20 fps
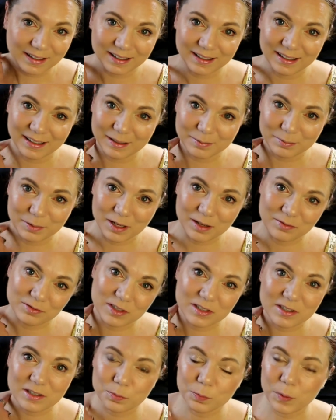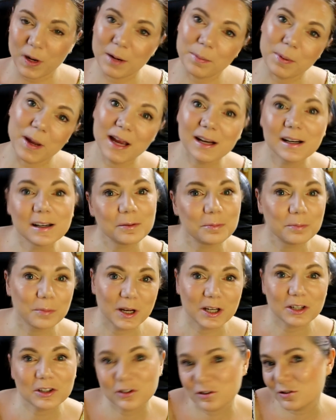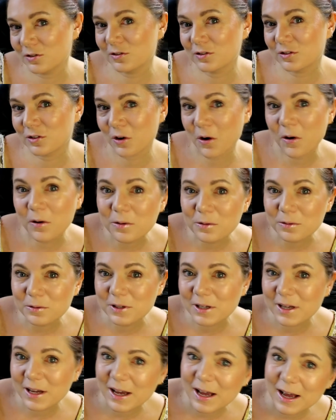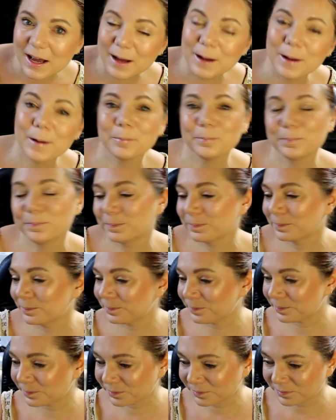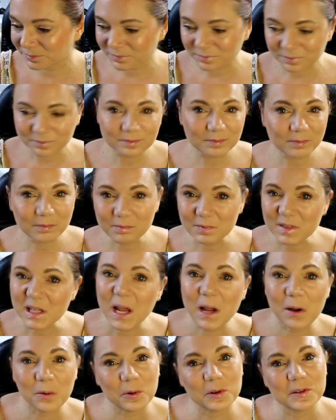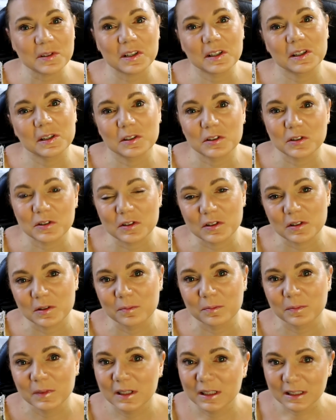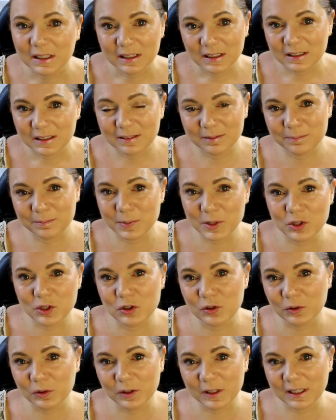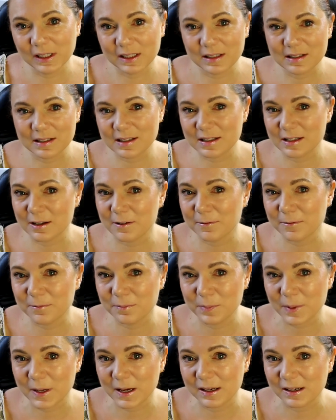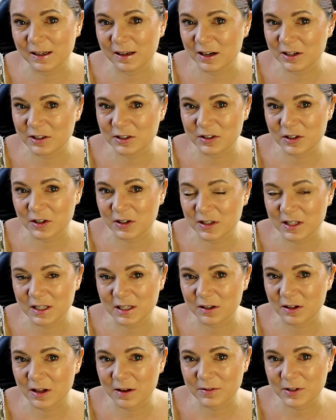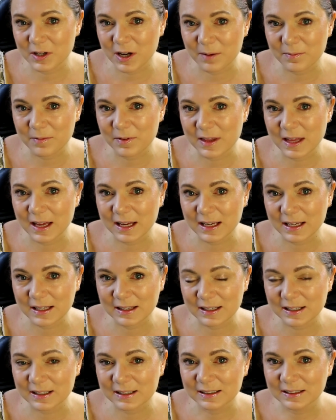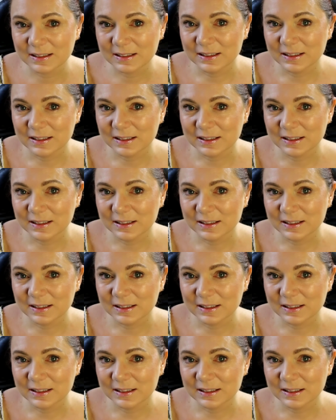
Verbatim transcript: I've just spray painted my shoes gold. I was going to do some bejeweling and stuff, but I don't think I'll have time for that either.